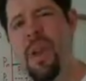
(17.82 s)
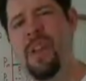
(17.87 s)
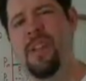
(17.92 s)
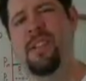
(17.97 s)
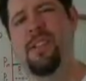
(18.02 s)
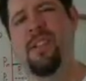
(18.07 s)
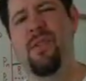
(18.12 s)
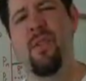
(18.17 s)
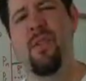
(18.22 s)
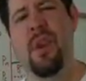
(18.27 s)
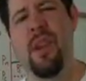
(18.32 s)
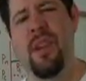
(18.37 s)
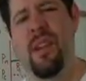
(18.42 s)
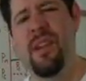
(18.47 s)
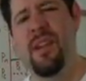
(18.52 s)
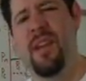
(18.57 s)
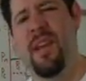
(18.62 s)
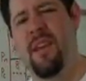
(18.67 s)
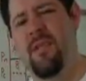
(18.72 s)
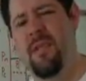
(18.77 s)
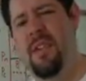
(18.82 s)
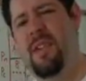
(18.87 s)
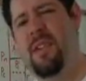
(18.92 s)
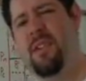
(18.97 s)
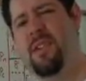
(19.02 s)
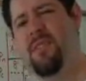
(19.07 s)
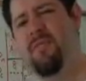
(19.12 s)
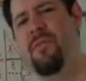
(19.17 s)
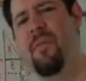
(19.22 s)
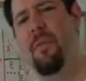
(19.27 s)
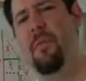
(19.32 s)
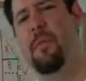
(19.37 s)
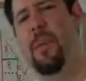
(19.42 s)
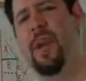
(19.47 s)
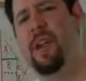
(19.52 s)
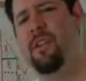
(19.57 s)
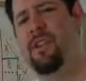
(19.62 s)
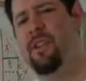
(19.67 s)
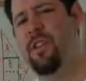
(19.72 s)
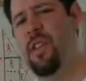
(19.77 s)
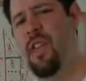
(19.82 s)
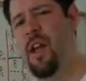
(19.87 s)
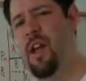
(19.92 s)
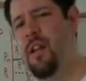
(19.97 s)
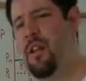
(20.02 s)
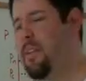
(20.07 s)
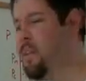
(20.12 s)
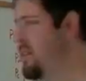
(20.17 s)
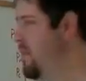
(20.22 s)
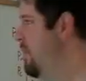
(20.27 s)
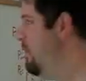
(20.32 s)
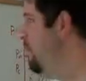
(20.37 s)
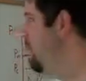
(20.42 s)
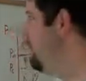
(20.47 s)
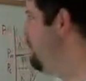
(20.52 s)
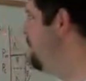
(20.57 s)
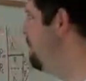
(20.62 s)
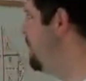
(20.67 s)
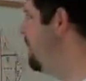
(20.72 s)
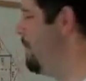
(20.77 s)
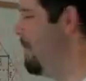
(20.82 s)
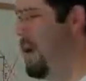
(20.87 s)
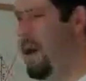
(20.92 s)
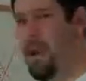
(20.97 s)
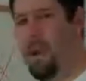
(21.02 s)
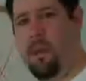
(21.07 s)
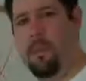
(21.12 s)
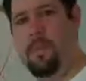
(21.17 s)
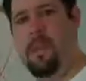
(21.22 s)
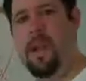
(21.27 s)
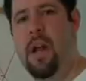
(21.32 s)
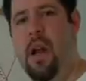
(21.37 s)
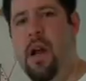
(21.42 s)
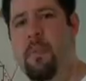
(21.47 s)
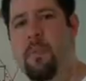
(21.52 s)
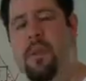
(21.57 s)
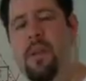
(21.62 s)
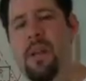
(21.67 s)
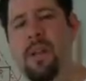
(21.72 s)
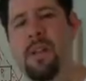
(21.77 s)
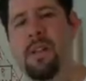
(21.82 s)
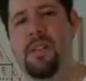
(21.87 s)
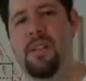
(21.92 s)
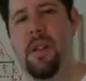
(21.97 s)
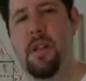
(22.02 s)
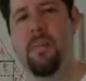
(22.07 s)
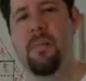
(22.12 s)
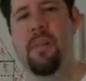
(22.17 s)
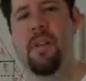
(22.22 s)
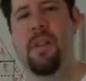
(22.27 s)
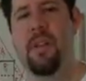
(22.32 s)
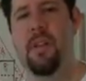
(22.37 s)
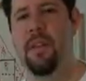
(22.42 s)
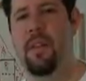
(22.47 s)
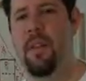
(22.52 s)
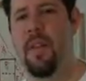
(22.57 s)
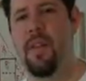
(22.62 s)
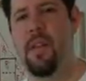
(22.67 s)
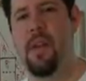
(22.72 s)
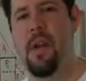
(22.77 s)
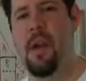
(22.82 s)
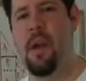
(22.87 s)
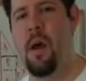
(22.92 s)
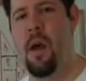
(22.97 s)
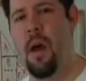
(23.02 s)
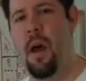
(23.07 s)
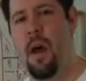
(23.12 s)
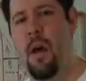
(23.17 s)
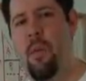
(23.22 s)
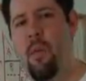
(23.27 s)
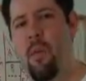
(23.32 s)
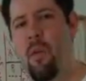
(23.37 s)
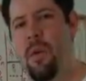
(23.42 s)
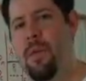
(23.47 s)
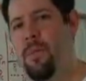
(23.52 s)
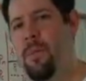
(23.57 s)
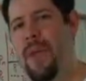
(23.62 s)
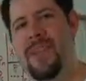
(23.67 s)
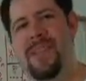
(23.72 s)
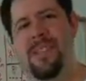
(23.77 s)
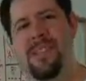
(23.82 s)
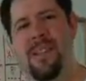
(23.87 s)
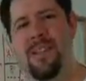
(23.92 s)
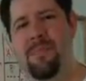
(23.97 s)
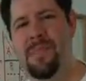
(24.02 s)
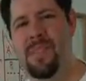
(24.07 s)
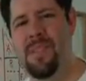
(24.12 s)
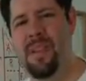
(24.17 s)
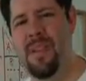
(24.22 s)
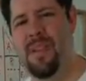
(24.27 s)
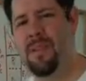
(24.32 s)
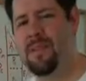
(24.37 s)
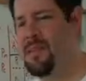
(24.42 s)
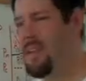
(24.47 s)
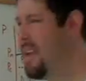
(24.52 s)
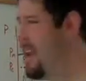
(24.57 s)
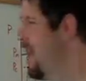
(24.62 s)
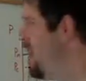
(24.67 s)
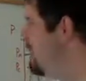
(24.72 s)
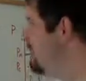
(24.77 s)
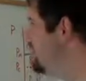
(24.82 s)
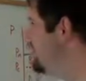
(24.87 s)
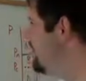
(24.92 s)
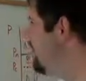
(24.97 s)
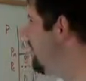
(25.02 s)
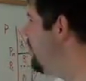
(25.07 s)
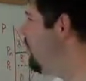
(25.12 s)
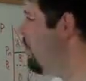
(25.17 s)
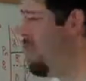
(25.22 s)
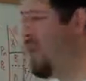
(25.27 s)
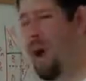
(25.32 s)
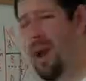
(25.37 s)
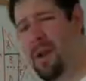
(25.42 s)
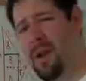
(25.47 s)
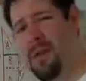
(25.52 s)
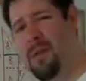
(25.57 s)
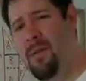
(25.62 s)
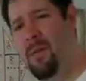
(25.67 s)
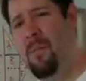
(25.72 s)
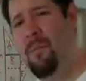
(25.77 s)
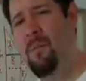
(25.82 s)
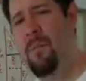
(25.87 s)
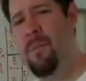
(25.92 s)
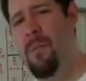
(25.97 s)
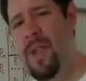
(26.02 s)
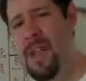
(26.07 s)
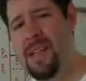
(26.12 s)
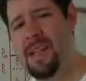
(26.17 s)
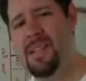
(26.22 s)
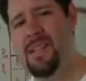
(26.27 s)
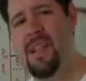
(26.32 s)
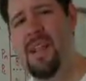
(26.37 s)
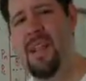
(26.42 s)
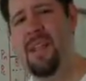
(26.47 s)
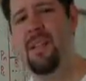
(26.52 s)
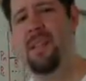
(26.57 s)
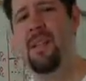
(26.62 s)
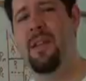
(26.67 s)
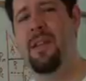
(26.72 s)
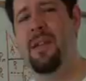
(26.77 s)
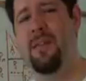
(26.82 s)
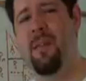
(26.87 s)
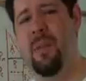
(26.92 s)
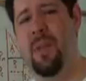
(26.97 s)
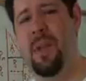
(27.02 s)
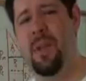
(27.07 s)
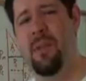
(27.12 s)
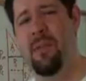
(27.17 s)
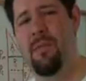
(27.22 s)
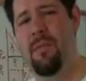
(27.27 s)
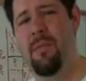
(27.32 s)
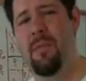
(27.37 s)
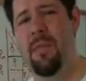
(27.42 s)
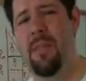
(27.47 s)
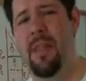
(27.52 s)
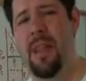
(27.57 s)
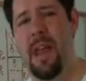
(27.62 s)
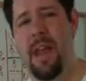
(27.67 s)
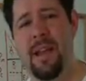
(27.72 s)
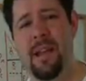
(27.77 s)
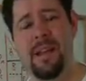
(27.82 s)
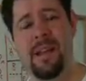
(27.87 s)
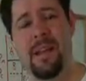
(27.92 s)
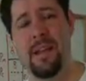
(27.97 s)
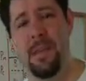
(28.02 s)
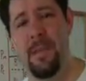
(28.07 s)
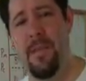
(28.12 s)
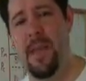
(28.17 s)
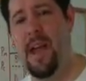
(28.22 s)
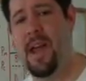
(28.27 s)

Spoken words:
Okay, so we need to have a useful benchline to compare a monopoly to something that would make some sense. So one baseline that we've liked in the